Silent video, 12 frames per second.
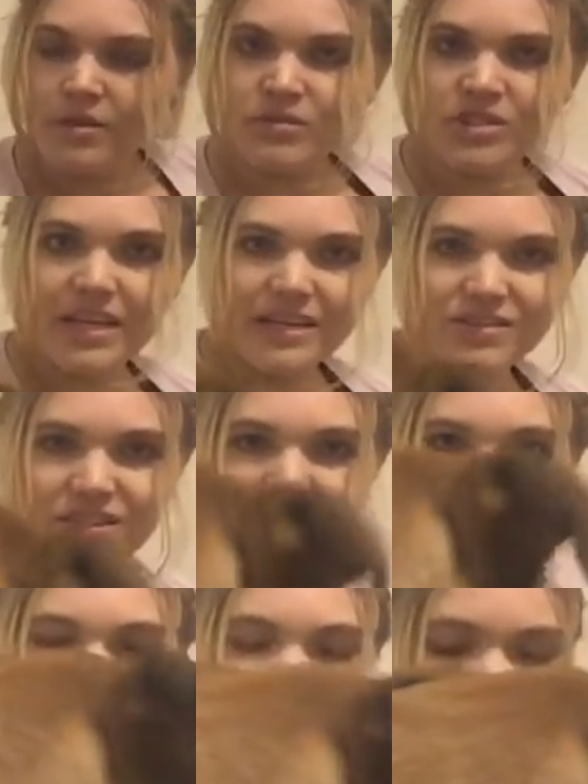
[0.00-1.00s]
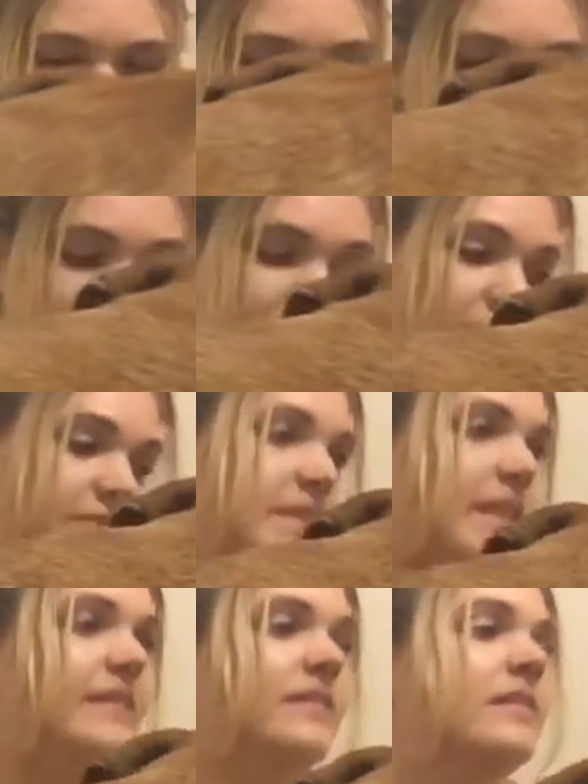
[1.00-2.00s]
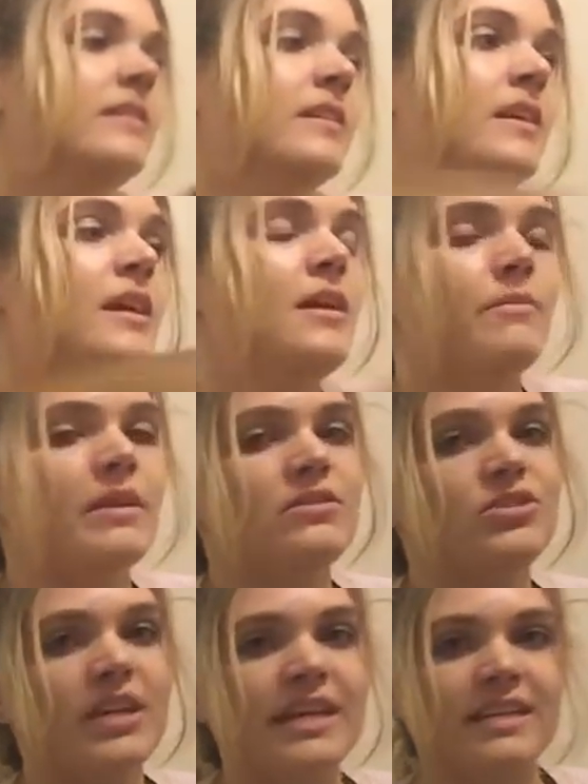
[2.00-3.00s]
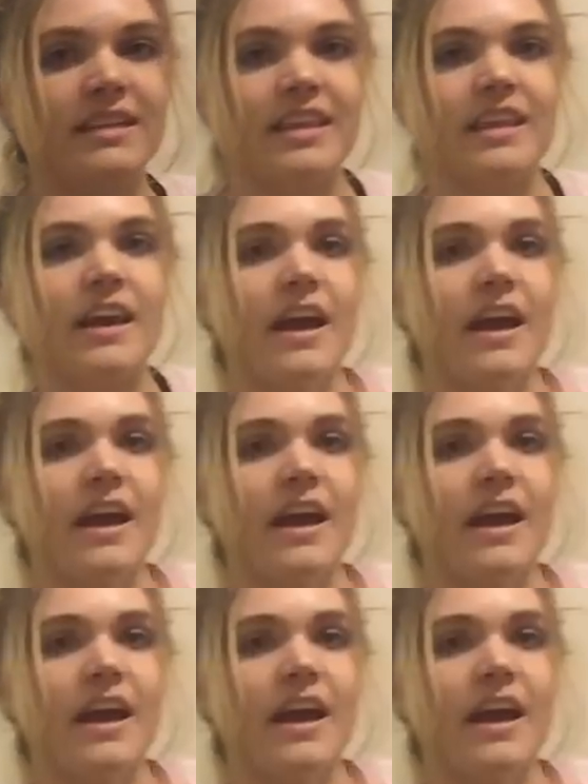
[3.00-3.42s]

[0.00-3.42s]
which I actually don't do these this often, but I was trying to think